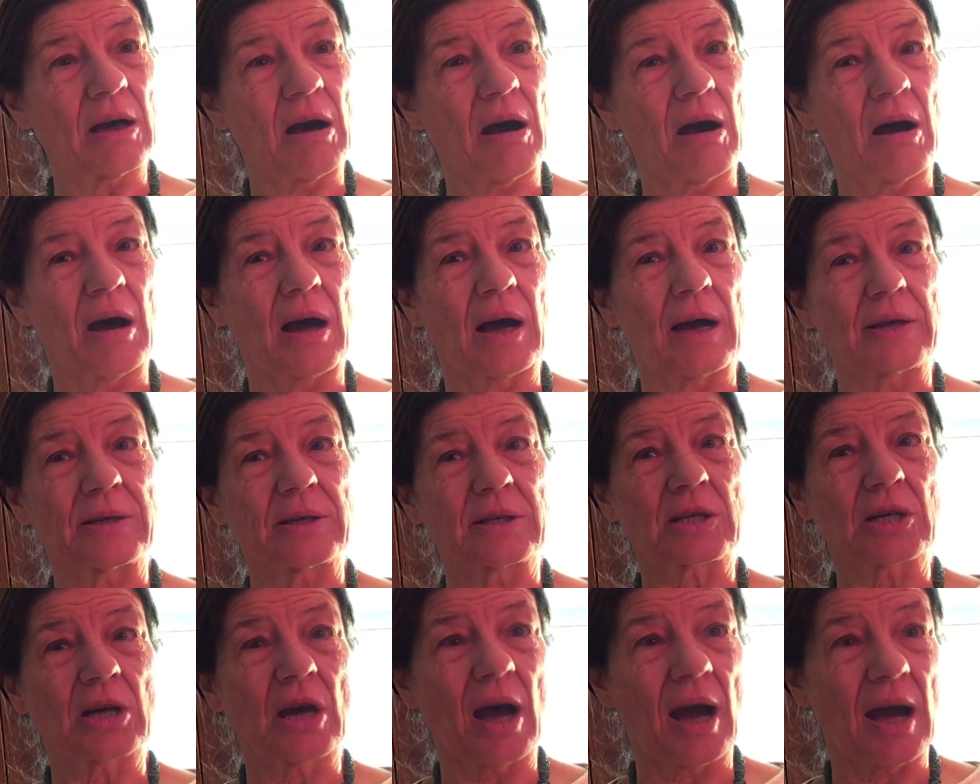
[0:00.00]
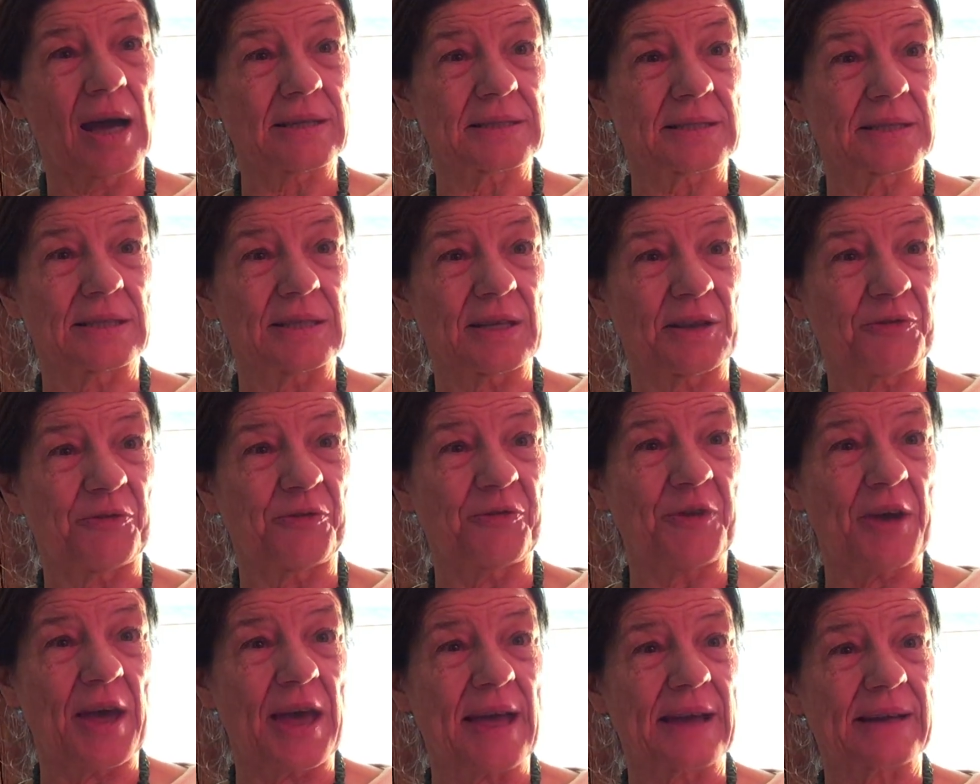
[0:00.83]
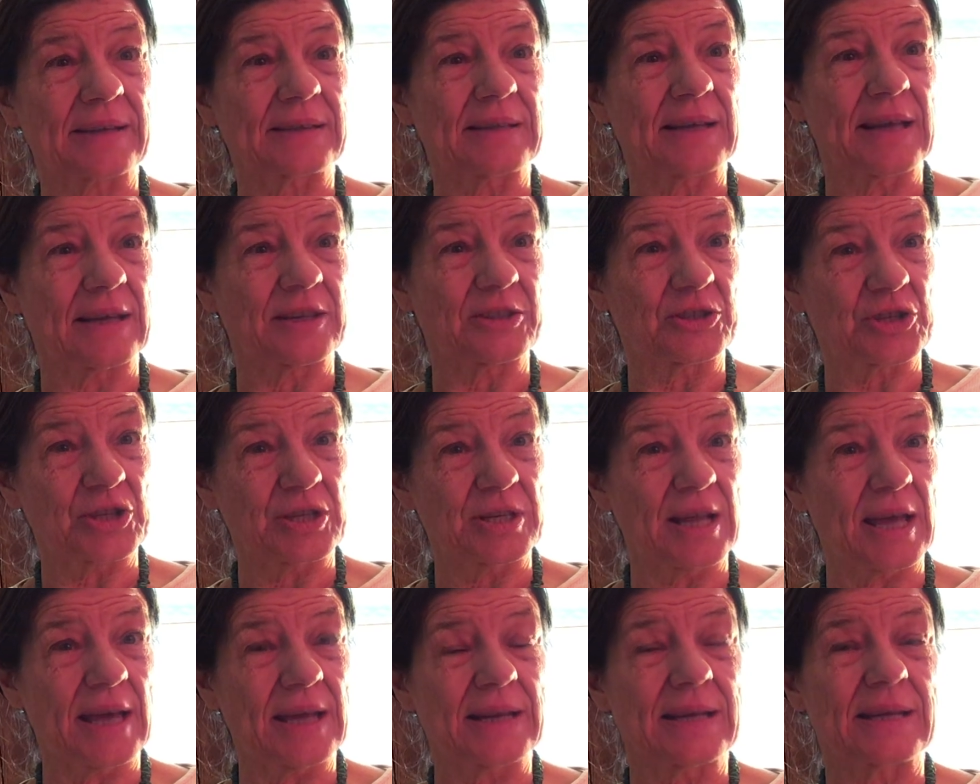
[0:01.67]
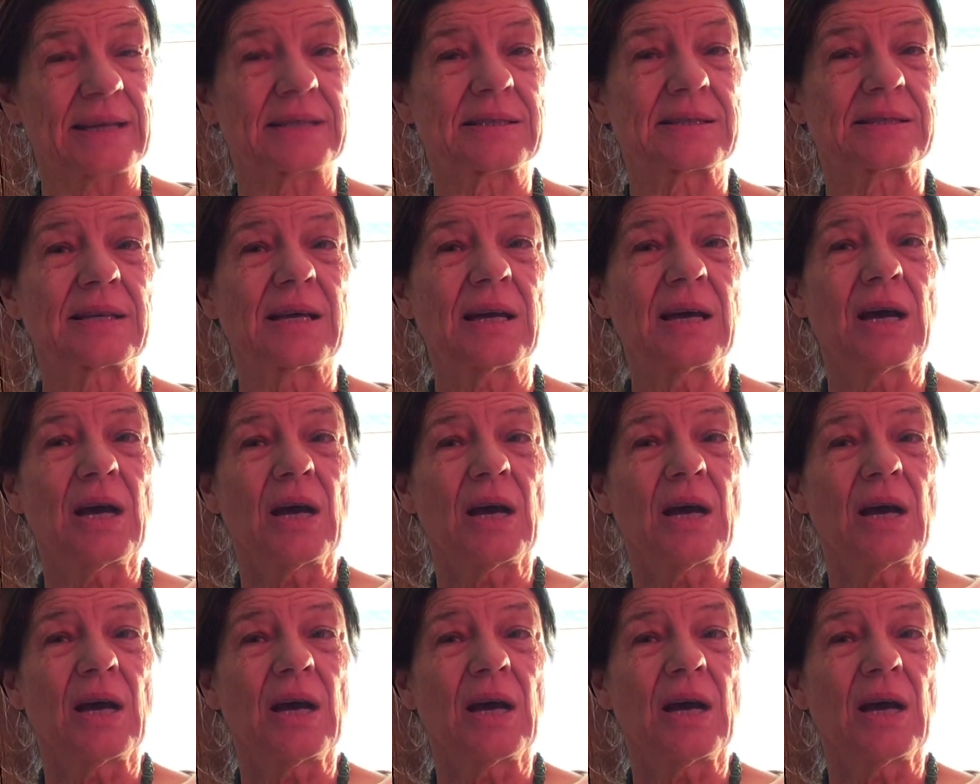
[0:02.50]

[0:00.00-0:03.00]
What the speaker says: on cause and effect and genetics,